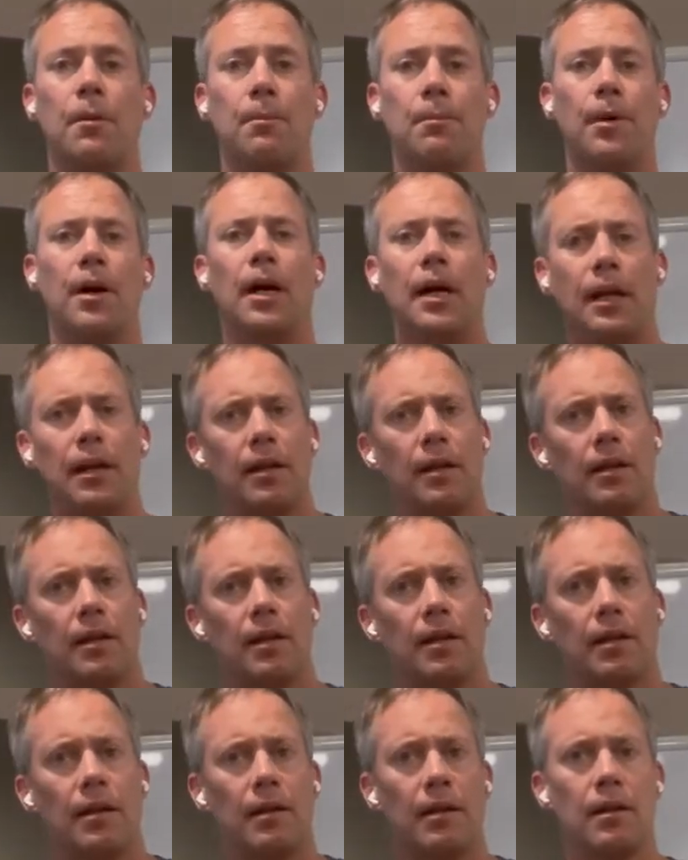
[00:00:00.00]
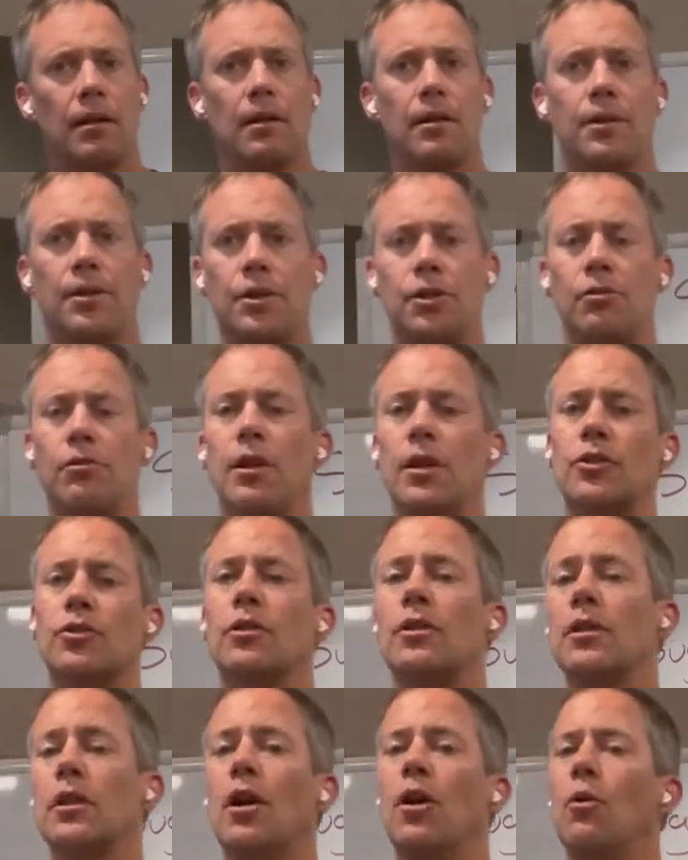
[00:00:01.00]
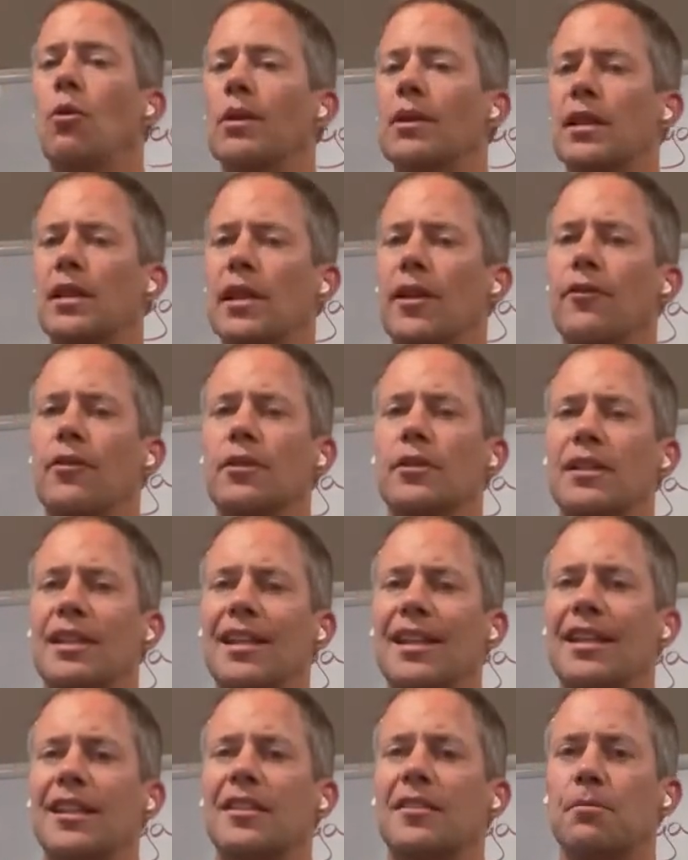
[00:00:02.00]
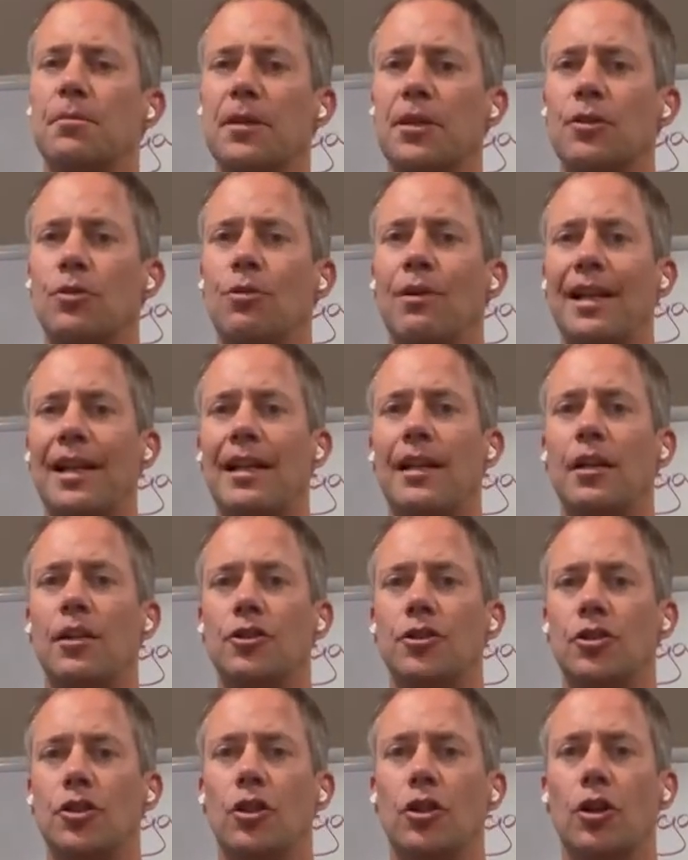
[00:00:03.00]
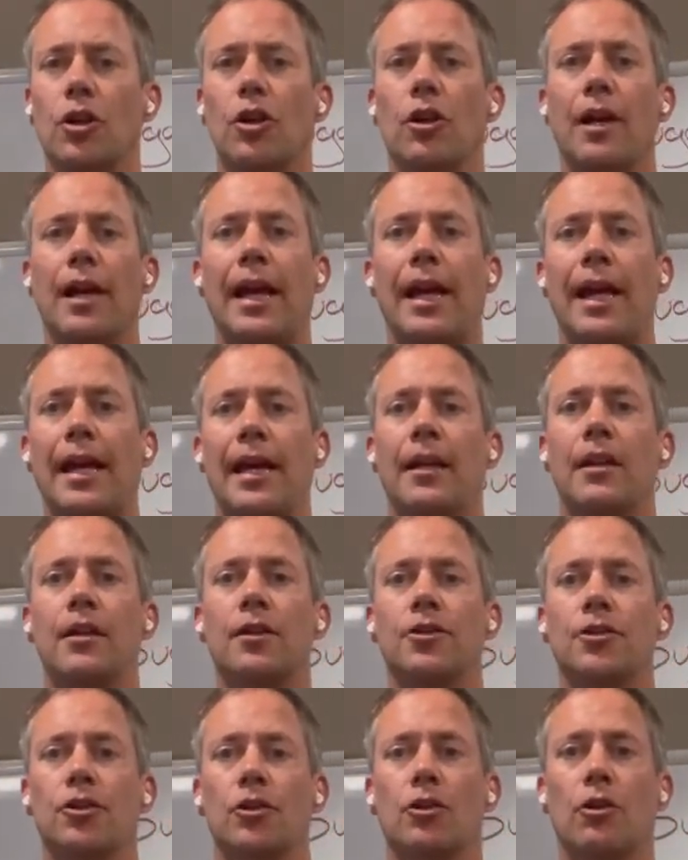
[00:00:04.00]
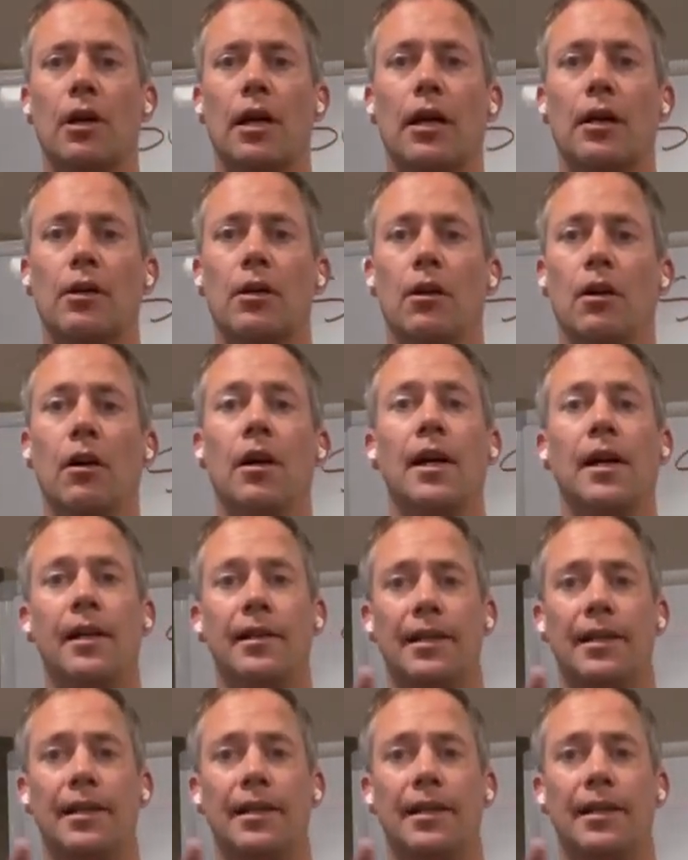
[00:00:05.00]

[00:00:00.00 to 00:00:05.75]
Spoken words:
But do you actually know what the difference is between sugar and a sugar alcohol?